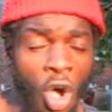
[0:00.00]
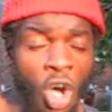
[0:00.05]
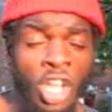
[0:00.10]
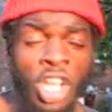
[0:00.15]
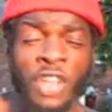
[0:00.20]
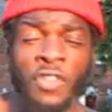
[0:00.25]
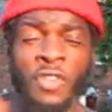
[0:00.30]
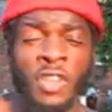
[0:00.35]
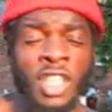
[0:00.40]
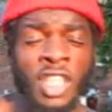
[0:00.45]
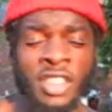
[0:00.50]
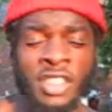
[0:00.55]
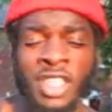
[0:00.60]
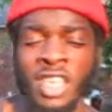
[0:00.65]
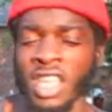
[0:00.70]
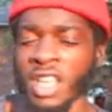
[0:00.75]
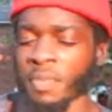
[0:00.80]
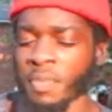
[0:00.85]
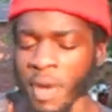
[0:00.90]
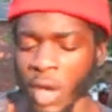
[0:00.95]
All they really
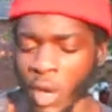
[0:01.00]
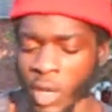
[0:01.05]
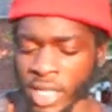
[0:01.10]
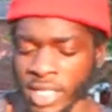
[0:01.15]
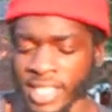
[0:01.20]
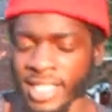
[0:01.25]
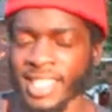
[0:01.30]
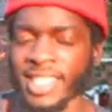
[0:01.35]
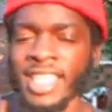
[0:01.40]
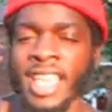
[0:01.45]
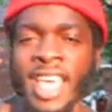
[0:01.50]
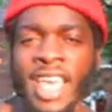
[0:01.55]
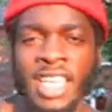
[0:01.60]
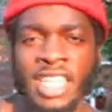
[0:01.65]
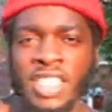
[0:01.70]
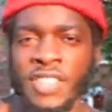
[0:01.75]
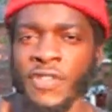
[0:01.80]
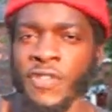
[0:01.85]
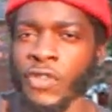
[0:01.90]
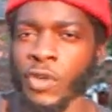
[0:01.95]
think about is sex,
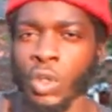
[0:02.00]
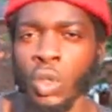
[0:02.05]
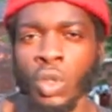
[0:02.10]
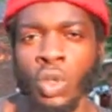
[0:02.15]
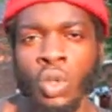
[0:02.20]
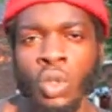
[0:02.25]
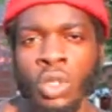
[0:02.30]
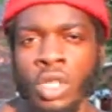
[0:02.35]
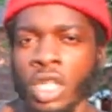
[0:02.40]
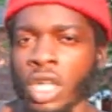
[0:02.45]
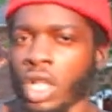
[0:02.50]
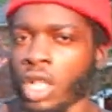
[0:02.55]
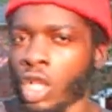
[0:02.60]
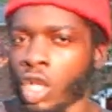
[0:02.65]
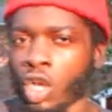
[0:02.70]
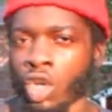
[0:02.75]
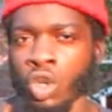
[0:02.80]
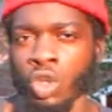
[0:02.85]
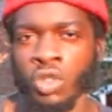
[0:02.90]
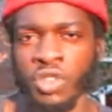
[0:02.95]
food,
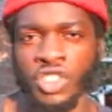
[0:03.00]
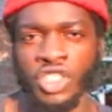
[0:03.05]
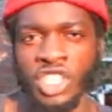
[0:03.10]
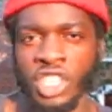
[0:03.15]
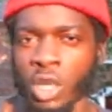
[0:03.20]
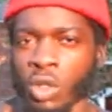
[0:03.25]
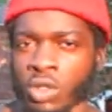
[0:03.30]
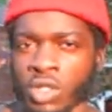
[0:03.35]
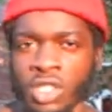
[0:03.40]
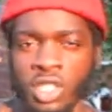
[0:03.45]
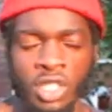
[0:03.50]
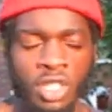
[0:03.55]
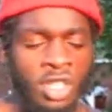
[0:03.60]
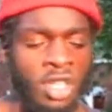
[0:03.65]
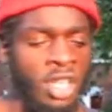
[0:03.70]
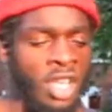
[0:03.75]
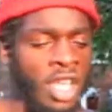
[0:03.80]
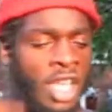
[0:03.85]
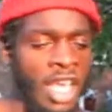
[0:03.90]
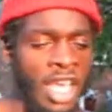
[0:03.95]
clothes, shelter,
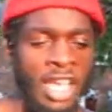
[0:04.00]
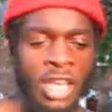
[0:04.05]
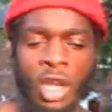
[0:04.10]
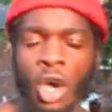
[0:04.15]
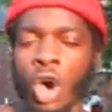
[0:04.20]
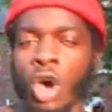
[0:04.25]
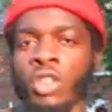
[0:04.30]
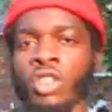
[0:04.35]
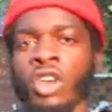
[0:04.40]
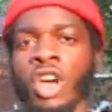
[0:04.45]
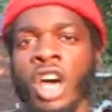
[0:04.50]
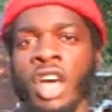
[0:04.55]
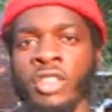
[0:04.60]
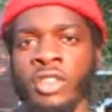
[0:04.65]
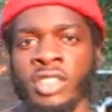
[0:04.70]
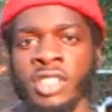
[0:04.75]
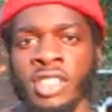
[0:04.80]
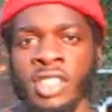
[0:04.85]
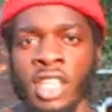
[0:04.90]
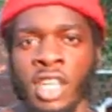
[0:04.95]
and all the other
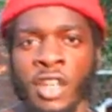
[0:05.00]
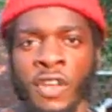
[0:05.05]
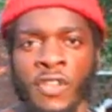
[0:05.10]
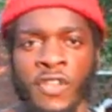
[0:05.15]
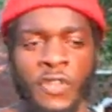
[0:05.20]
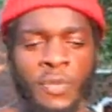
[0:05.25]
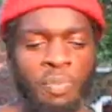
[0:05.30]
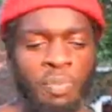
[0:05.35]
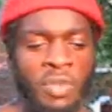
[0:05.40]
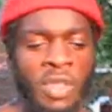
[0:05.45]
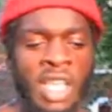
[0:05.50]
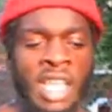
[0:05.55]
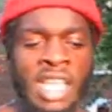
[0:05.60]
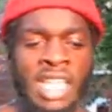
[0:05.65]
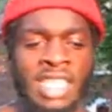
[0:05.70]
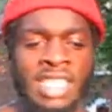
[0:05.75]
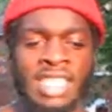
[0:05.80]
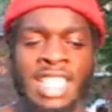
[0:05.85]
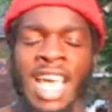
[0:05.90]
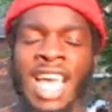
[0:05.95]
stuff.
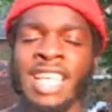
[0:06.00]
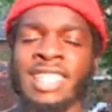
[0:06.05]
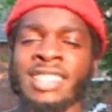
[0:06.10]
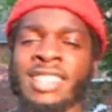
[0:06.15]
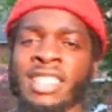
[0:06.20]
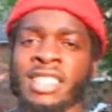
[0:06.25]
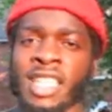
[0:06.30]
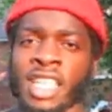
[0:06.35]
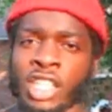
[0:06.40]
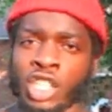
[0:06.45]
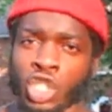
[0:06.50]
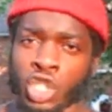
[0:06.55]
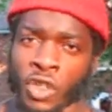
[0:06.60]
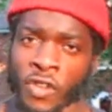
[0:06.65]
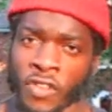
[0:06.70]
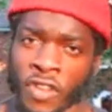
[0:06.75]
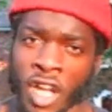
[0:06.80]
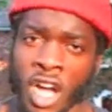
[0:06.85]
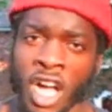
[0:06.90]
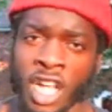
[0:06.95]
That is the nature of
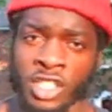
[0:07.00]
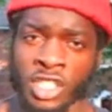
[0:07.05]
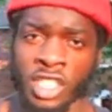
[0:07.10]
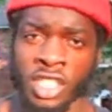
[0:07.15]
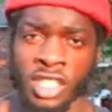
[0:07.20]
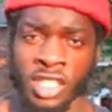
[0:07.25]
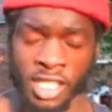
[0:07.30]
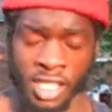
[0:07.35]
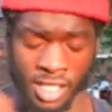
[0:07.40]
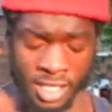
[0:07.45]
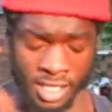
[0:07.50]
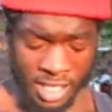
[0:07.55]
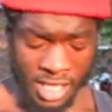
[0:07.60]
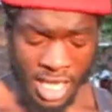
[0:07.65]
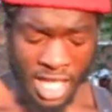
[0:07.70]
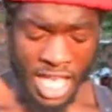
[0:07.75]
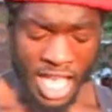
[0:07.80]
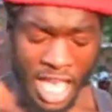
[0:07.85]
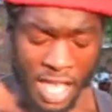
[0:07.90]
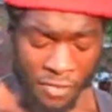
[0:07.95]
consciousness.
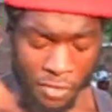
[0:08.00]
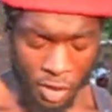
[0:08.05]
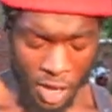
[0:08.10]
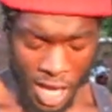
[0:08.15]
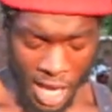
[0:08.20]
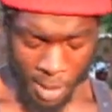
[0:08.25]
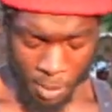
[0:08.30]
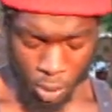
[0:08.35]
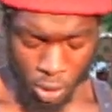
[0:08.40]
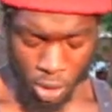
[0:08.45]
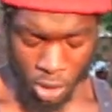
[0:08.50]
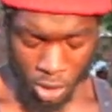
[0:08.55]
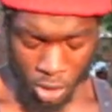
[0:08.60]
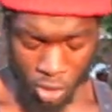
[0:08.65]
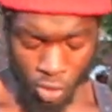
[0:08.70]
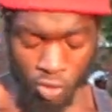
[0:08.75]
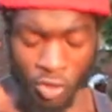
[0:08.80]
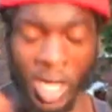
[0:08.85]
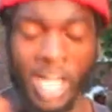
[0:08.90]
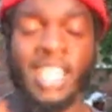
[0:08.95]
If you're able to
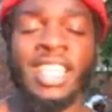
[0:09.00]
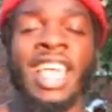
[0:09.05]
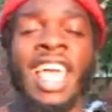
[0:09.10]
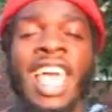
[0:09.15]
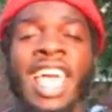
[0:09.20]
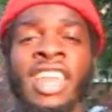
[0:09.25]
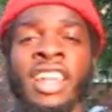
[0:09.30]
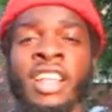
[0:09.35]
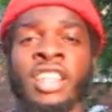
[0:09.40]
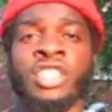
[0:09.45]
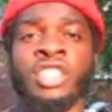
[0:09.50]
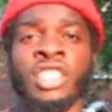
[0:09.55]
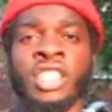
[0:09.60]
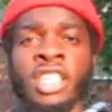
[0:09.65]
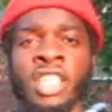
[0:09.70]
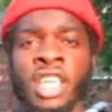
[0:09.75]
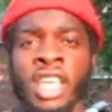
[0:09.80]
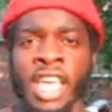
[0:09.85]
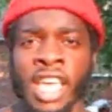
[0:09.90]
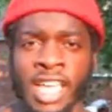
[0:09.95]
direct the energy
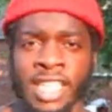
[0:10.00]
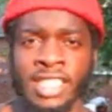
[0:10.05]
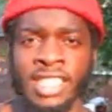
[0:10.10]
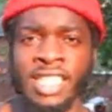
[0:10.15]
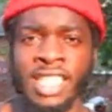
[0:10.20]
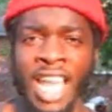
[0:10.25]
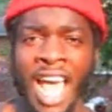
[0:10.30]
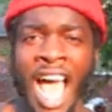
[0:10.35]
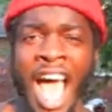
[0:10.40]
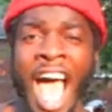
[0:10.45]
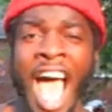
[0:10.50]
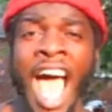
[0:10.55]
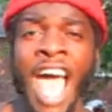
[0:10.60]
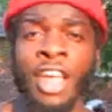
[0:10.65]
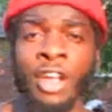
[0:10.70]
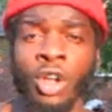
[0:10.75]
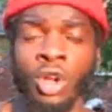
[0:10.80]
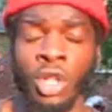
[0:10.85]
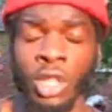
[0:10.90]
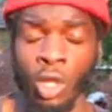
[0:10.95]
into the
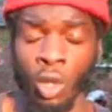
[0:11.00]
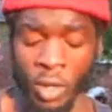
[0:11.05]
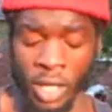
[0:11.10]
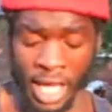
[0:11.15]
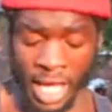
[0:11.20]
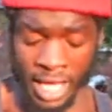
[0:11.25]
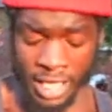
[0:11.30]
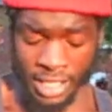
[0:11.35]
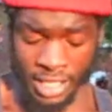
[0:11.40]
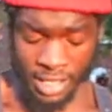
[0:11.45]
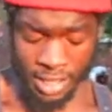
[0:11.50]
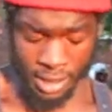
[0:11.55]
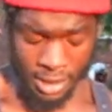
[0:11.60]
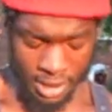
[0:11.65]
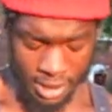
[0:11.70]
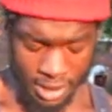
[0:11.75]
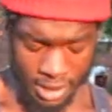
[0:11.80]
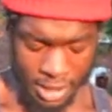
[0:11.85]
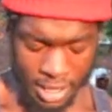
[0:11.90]
higher locations,